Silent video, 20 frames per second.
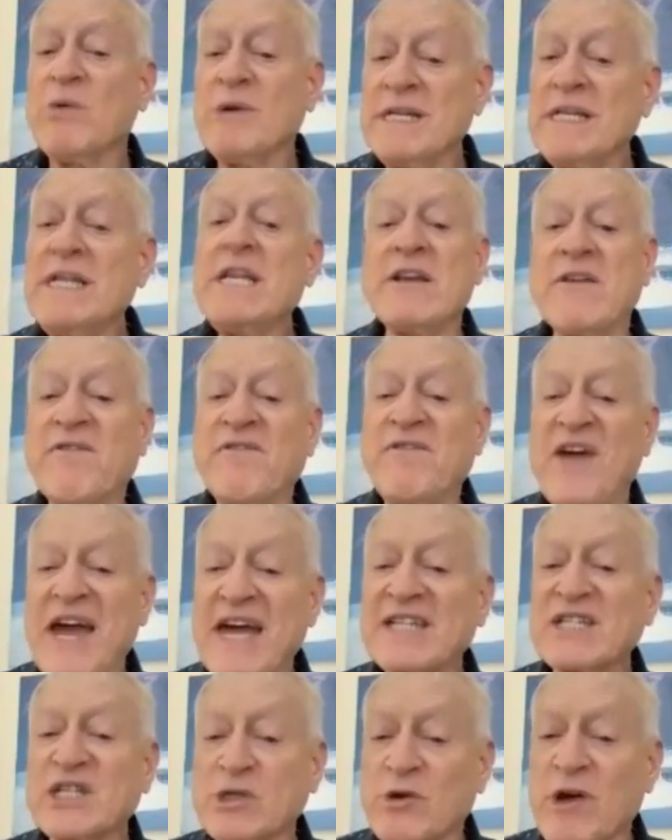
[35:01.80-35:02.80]
We need to
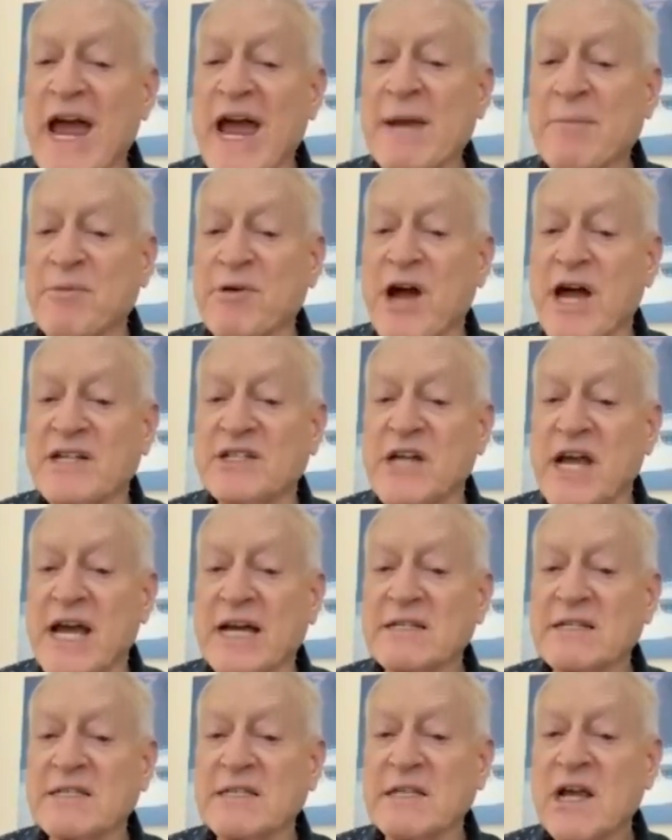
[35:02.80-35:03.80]
fast track
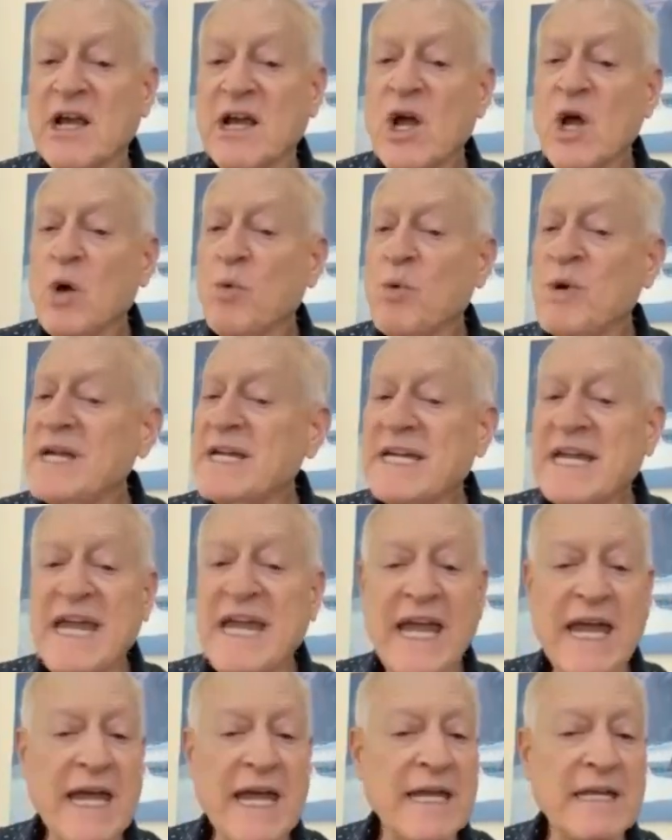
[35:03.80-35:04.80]
projects. We
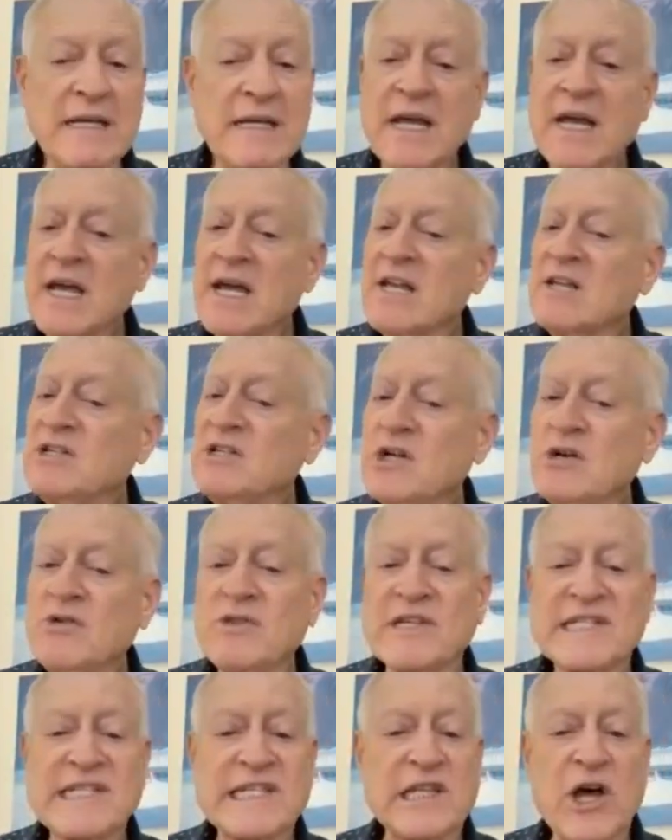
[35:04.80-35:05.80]
can't do
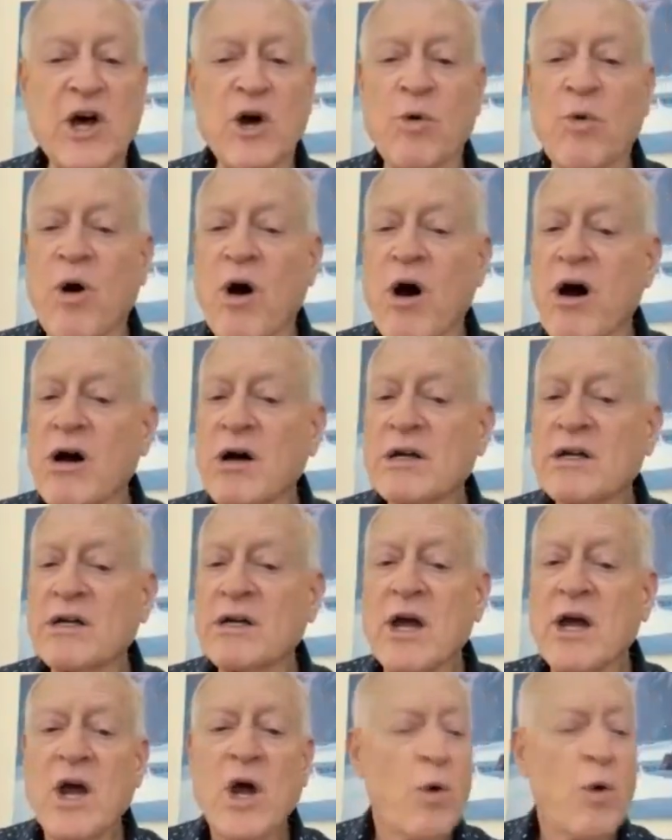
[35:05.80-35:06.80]
the slow walk.
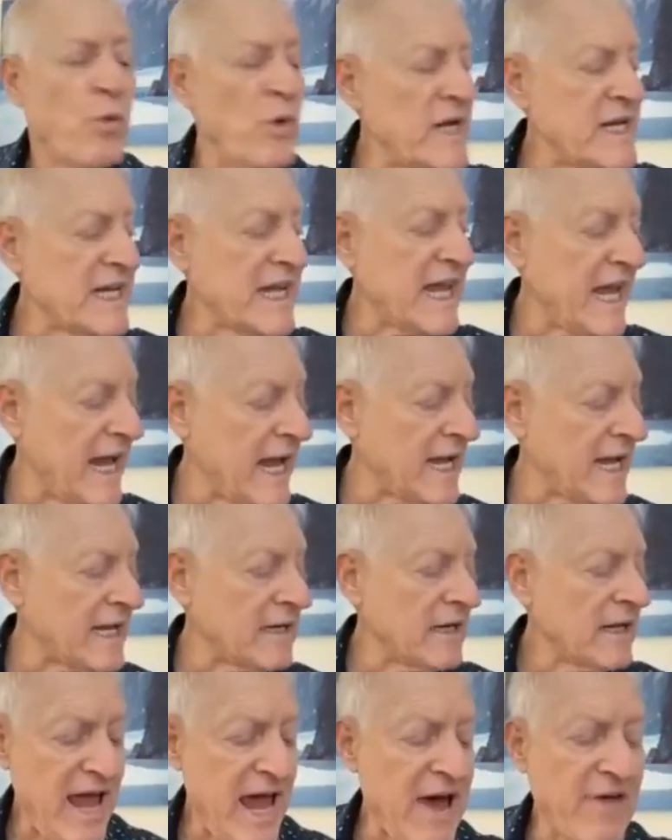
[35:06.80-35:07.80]
We can't
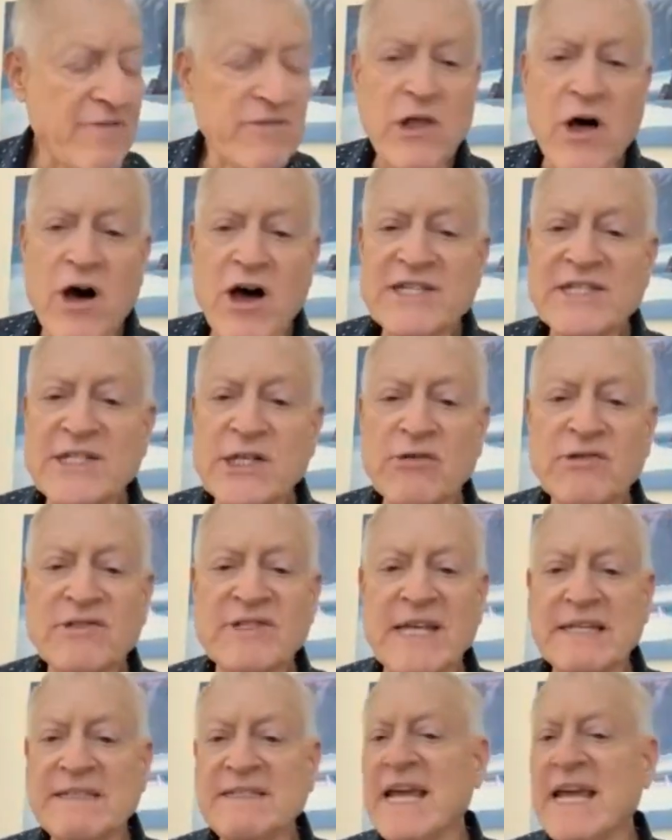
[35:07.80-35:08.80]
have lawsuits
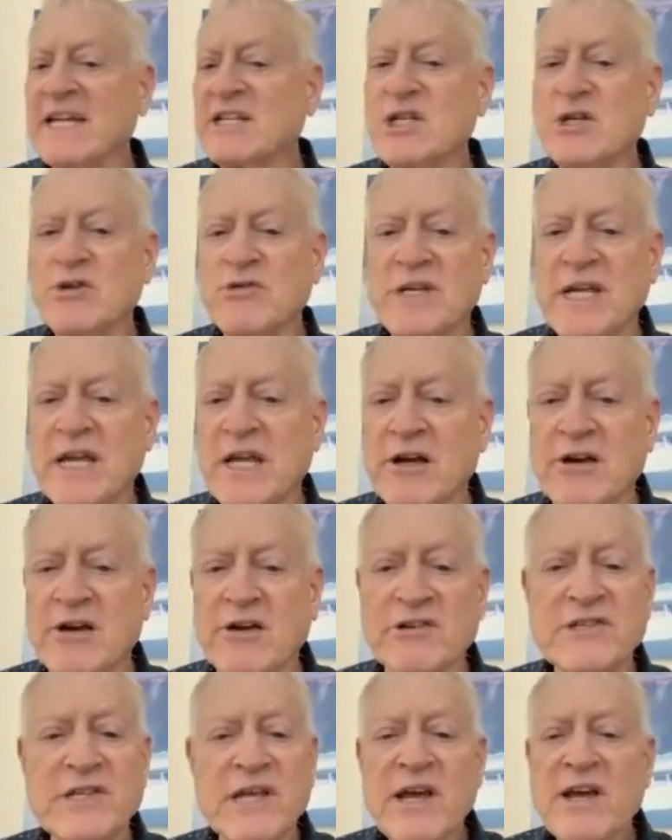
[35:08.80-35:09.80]
that take 2
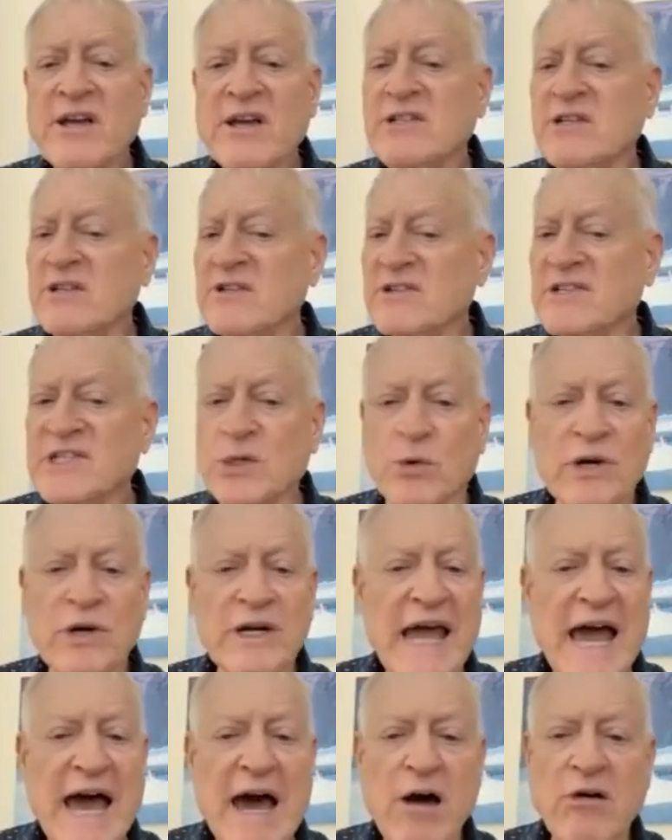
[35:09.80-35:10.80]
years to
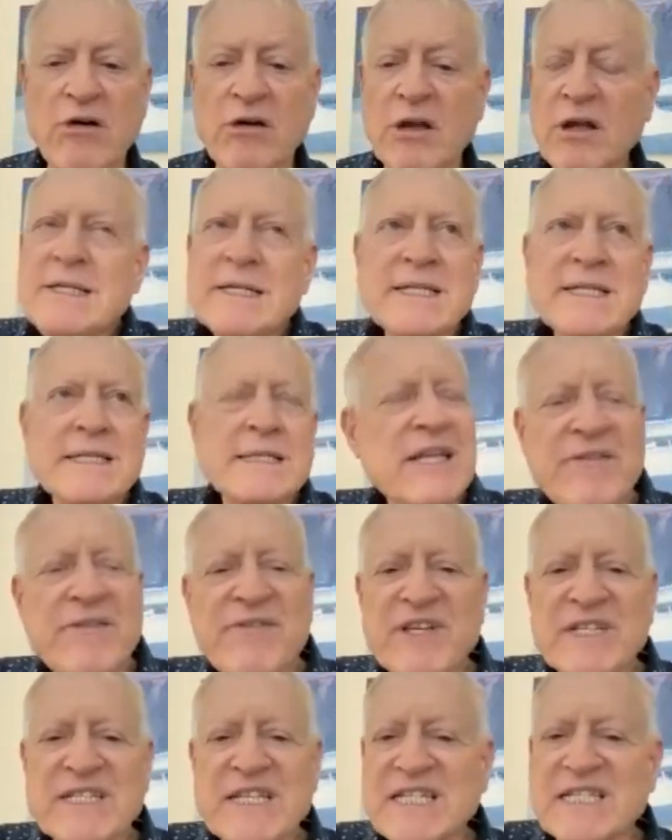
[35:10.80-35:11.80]
sort out just
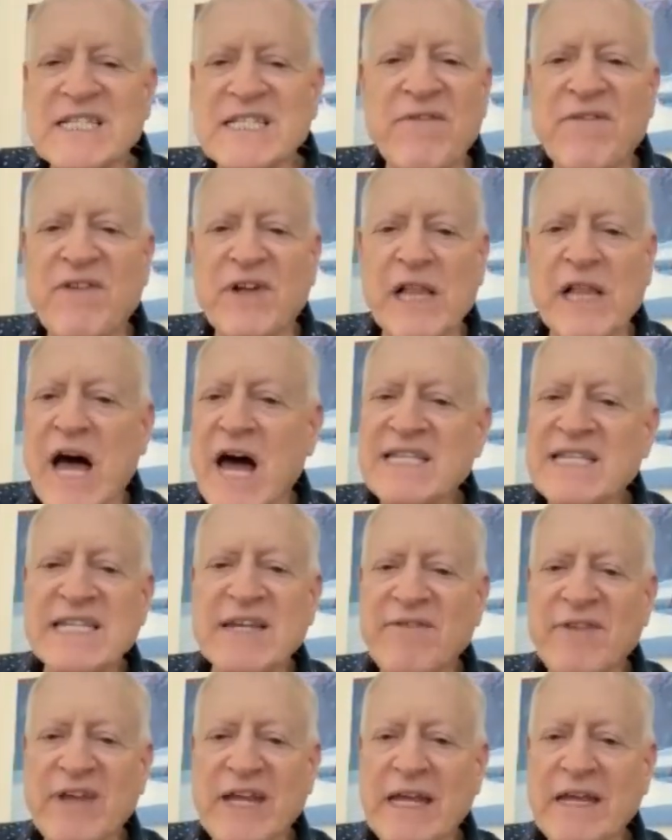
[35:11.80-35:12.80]
differences of
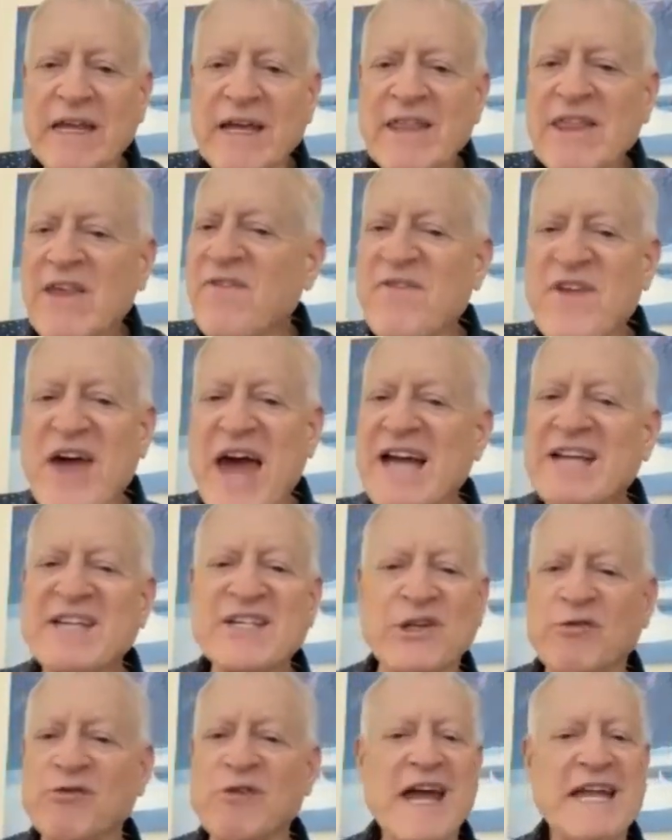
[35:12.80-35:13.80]
philosophy. The
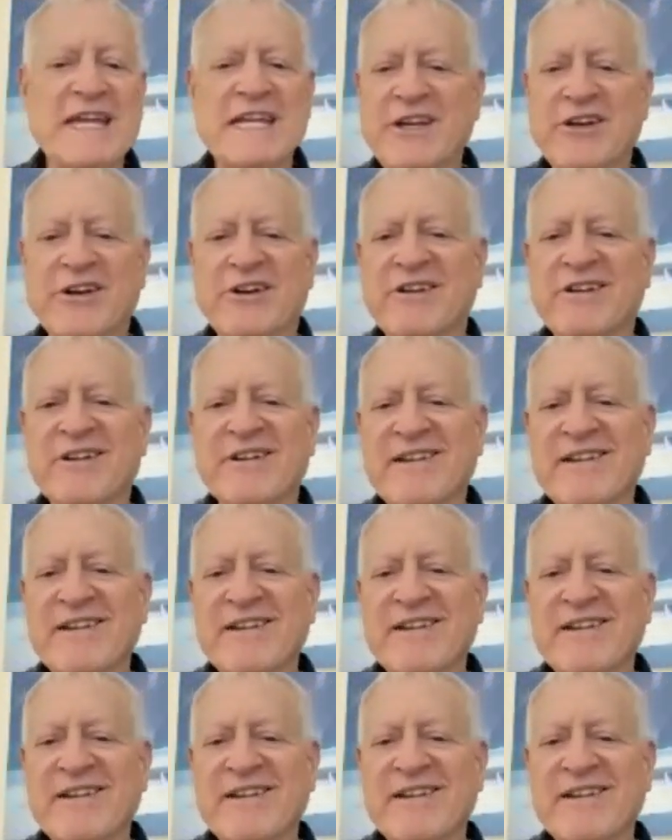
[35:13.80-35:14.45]
facts are right here.